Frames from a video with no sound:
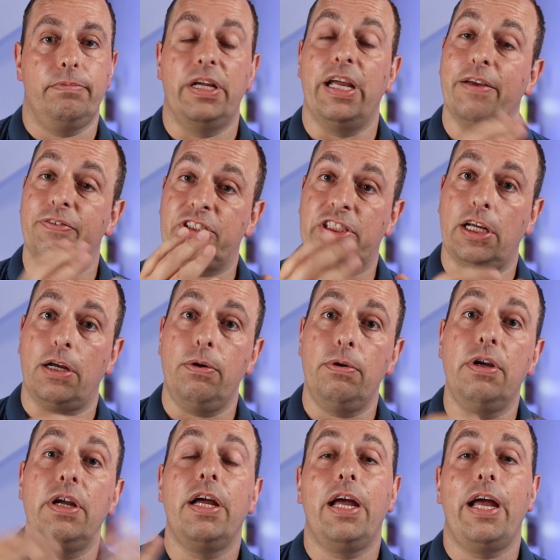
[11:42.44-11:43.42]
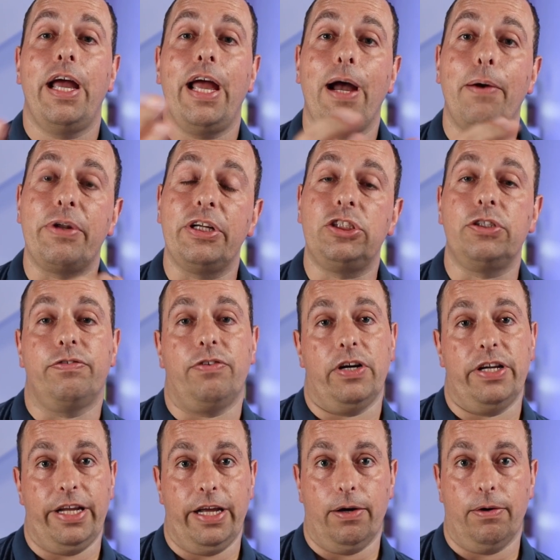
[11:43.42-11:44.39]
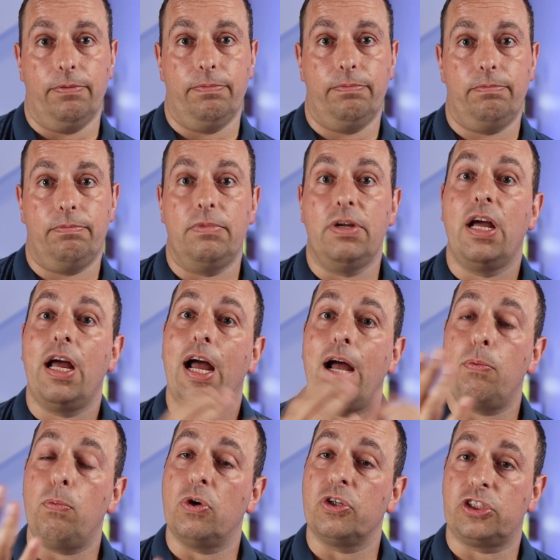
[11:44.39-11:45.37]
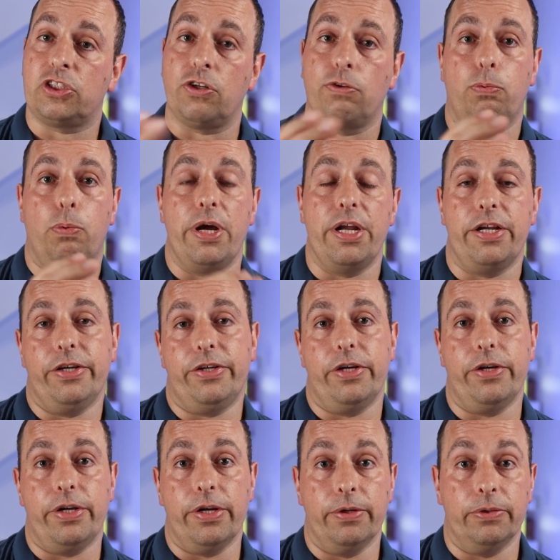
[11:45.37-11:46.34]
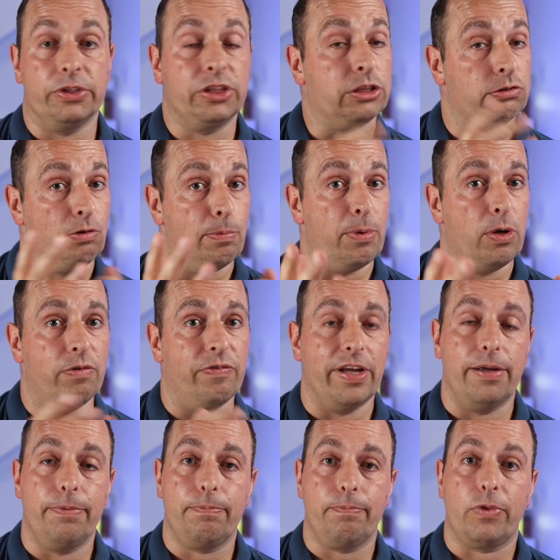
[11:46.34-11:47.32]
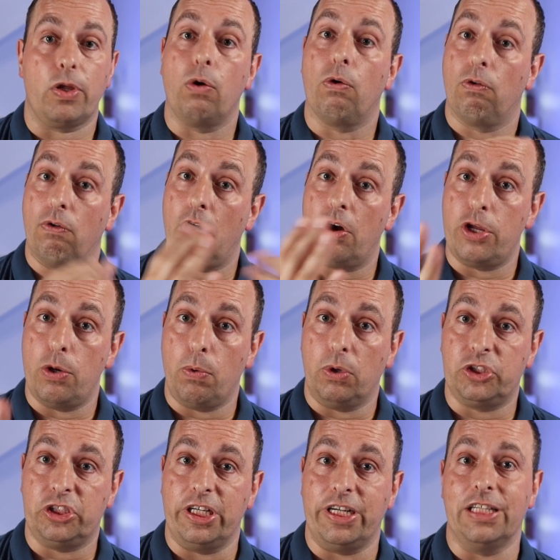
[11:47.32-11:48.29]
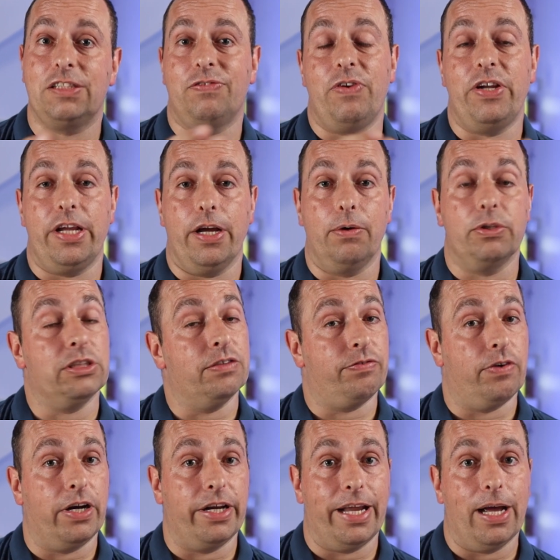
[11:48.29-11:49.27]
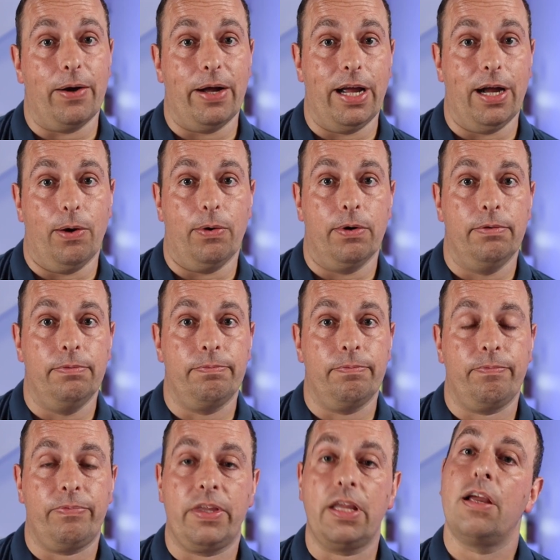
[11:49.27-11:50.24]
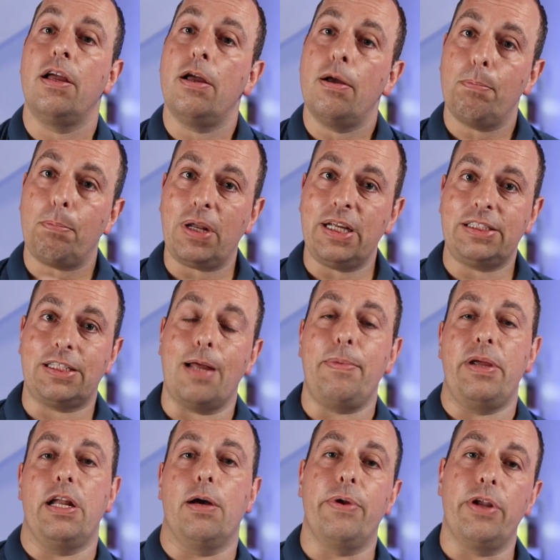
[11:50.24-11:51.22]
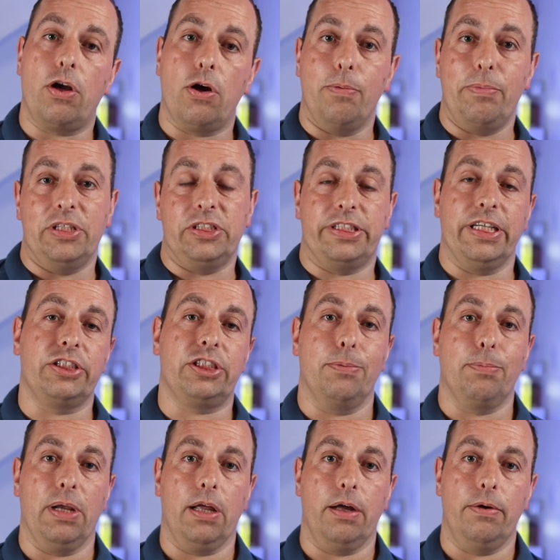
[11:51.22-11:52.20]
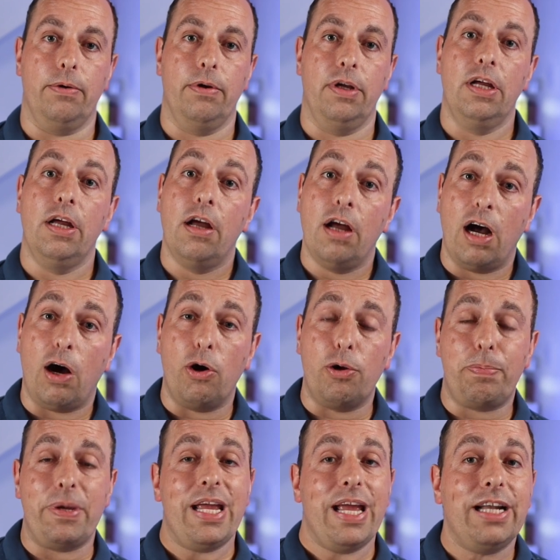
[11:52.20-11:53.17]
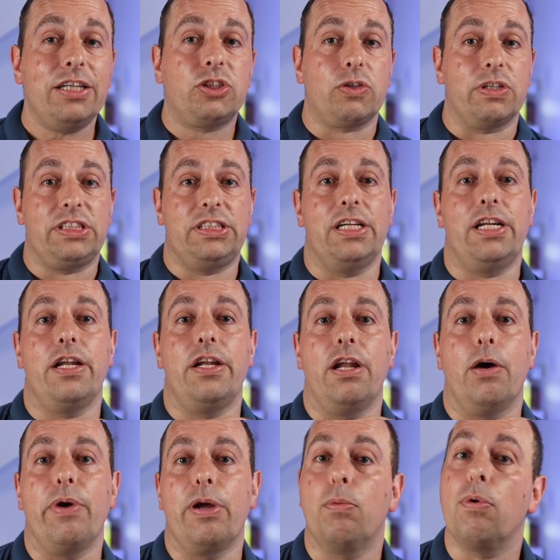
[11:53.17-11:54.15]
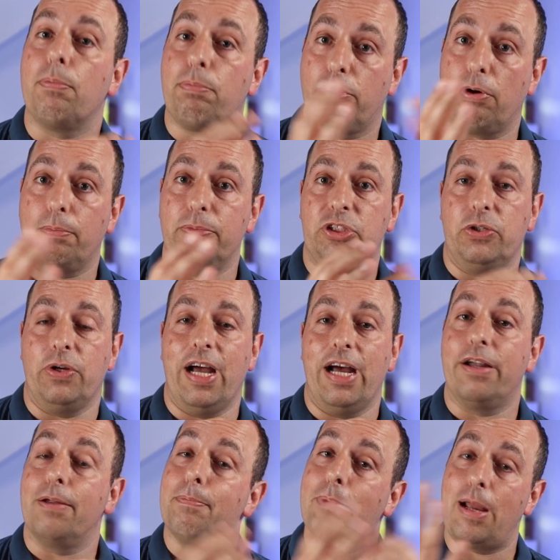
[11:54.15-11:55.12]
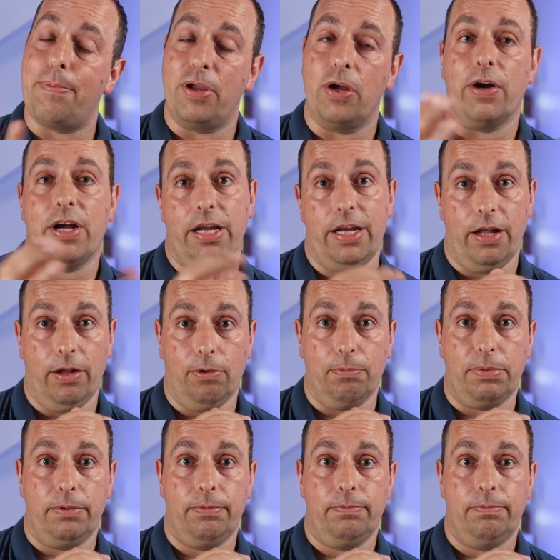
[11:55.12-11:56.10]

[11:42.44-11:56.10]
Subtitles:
If so, how did you find out? And what software did you use to remove it? Or are you watching this video to find out how? Please let me know in the comments section below. I would be interested in knowing what problems you had and maybe I can help.